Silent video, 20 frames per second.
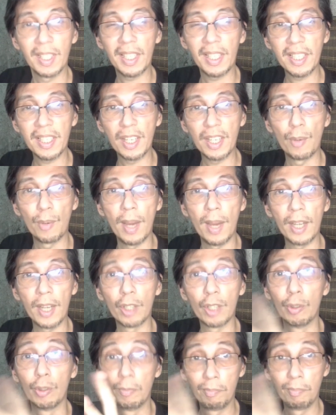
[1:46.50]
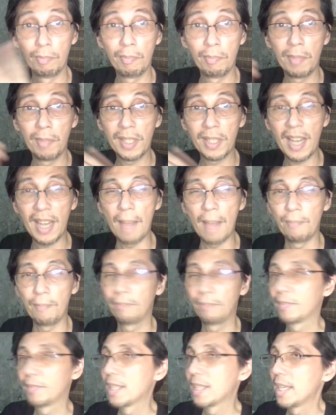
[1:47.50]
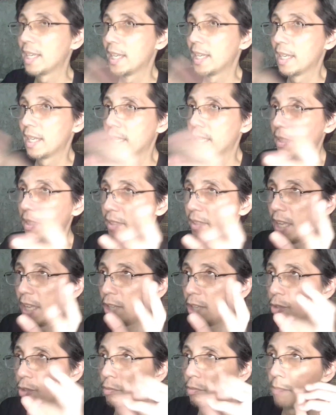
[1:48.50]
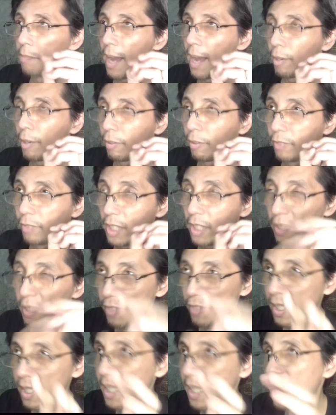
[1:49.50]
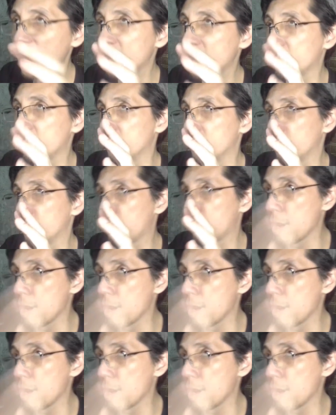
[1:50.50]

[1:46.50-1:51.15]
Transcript: Like I said a while ago, masarap. Then, yung manner of delivery, yung